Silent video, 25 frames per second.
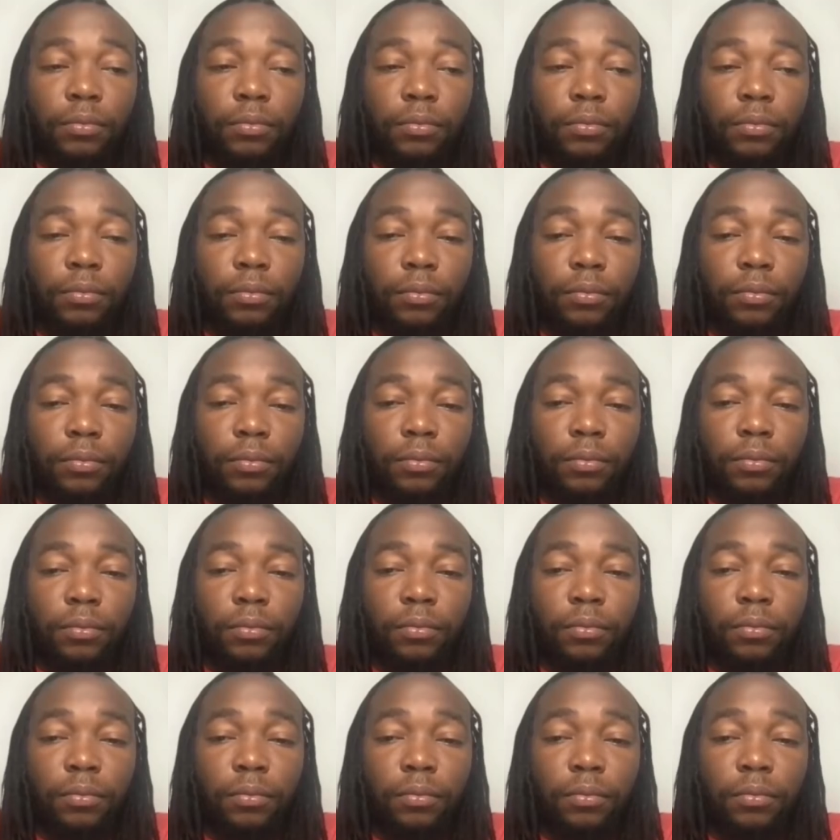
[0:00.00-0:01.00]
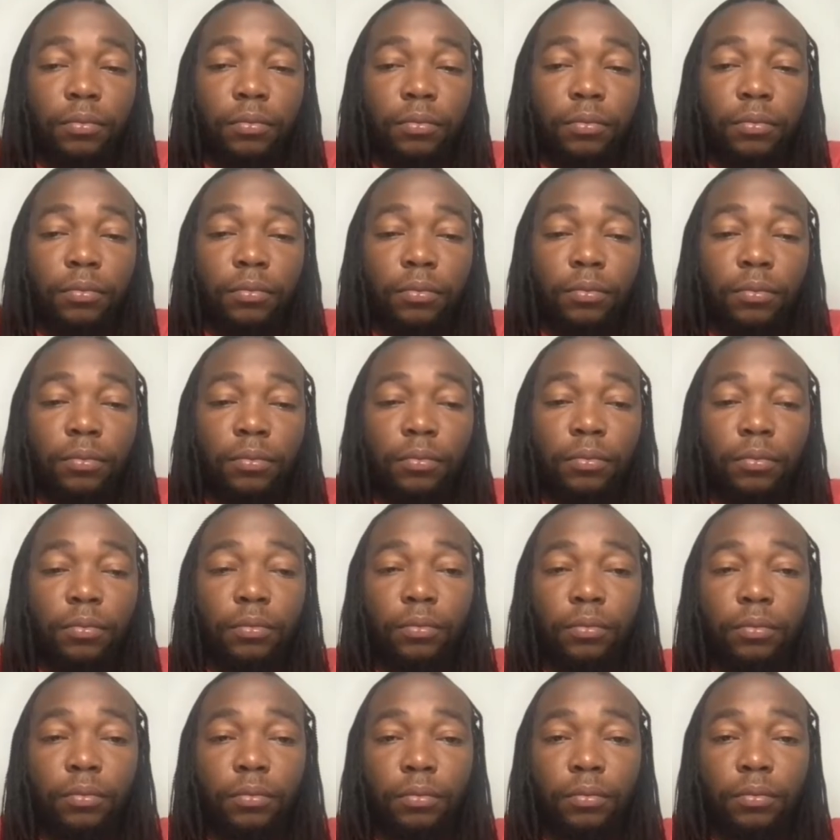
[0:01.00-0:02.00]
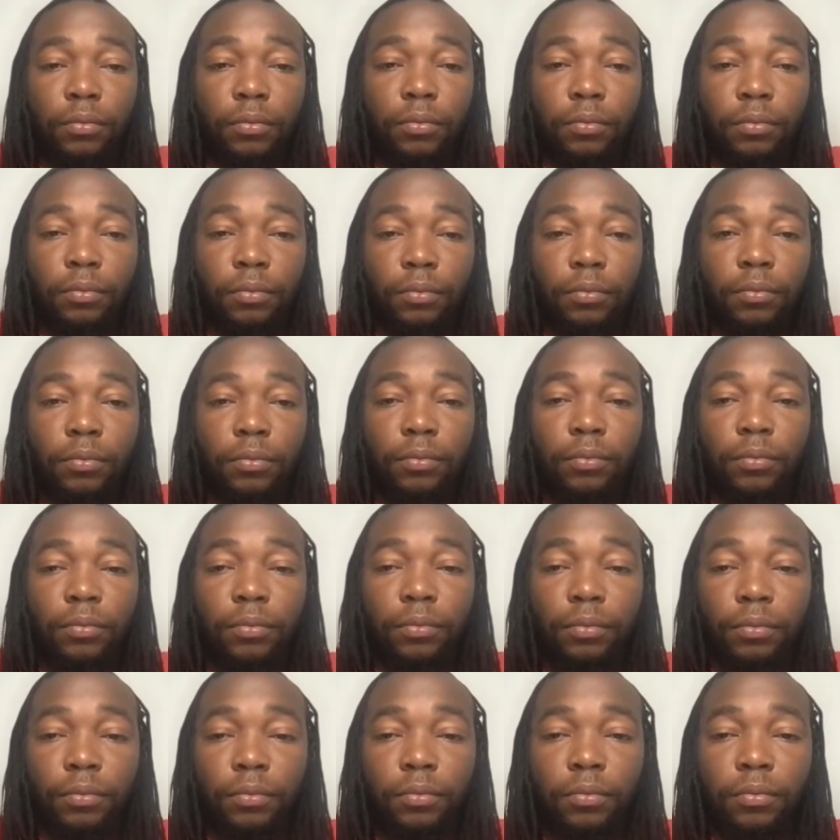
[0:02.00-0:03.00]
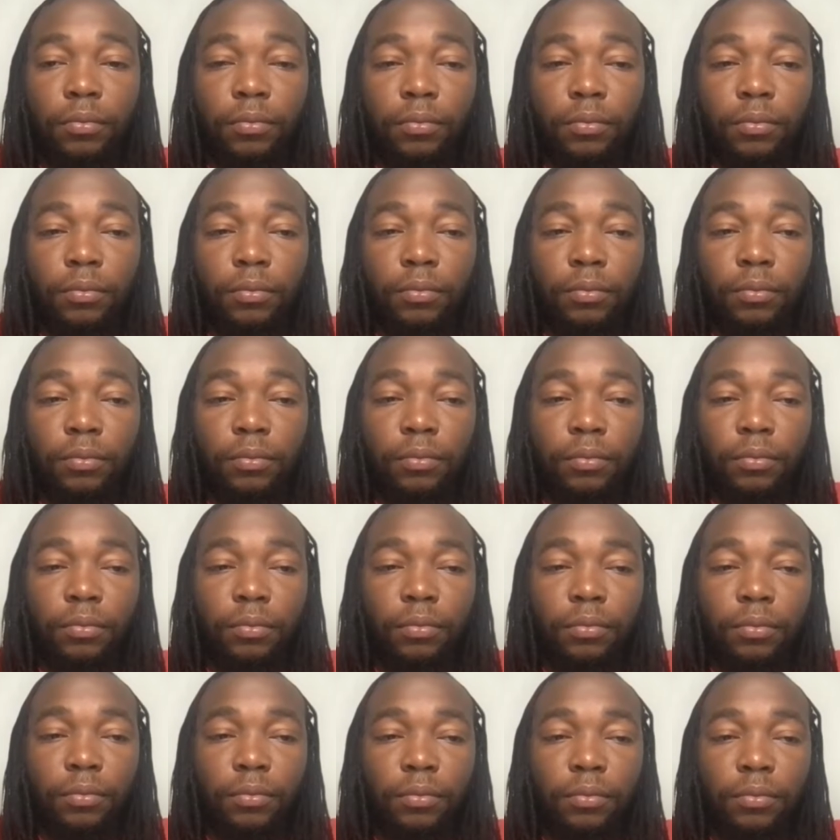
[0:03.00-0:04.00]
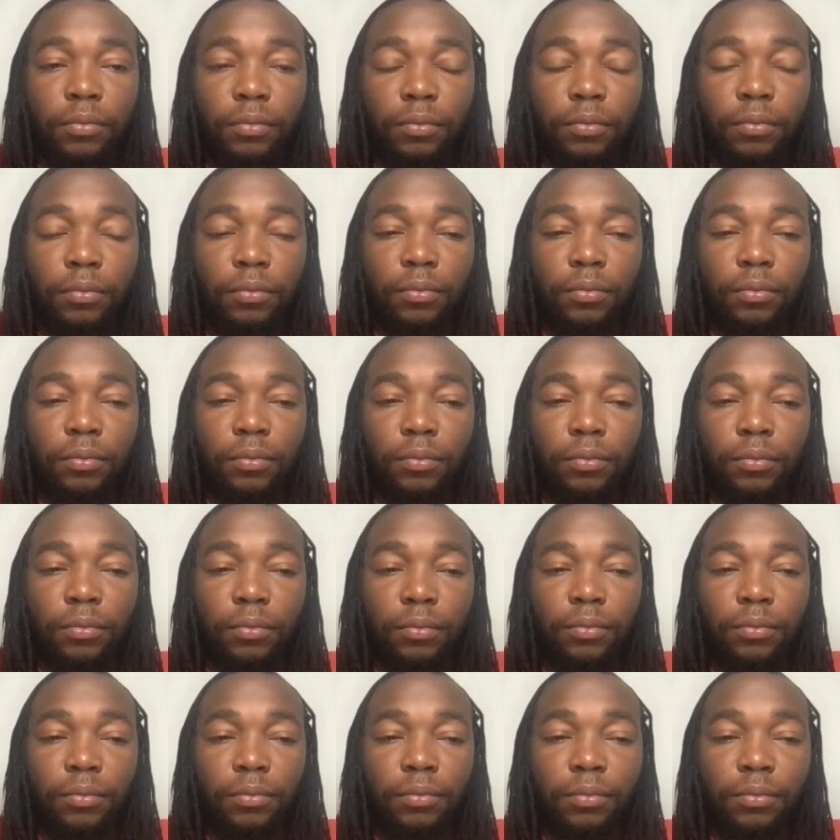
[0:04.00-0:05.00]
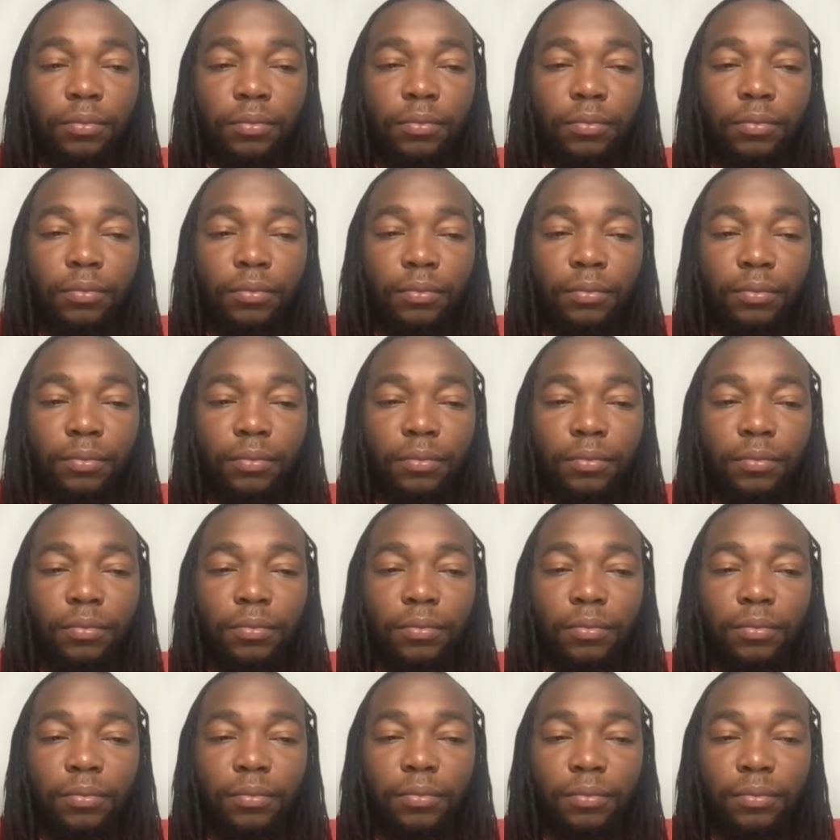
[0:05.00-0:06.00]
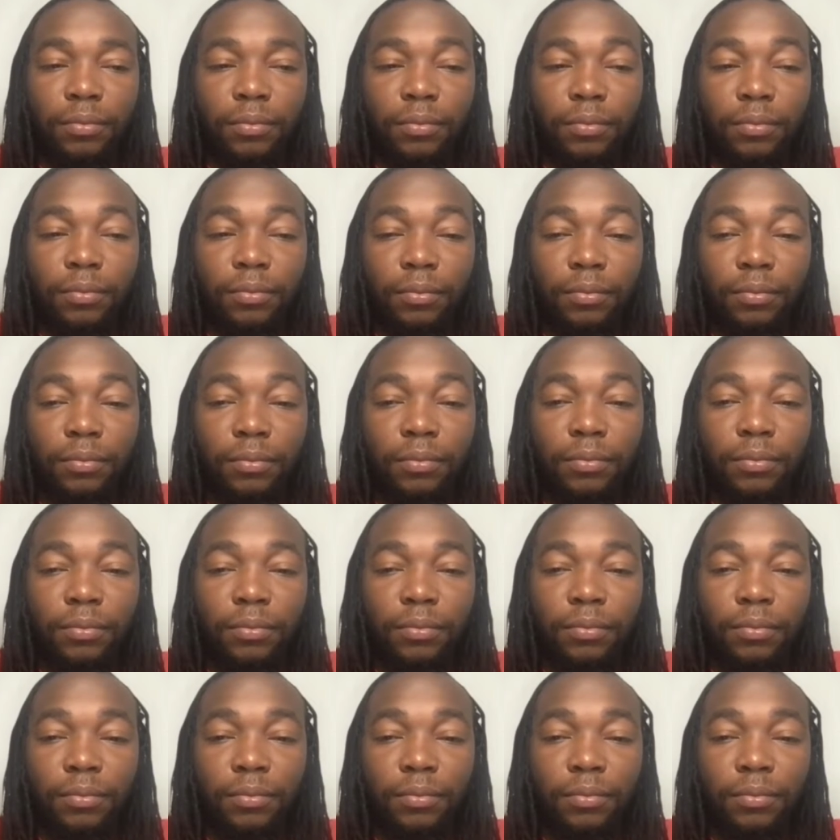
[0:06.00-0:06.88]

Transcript: The person shown says nothing.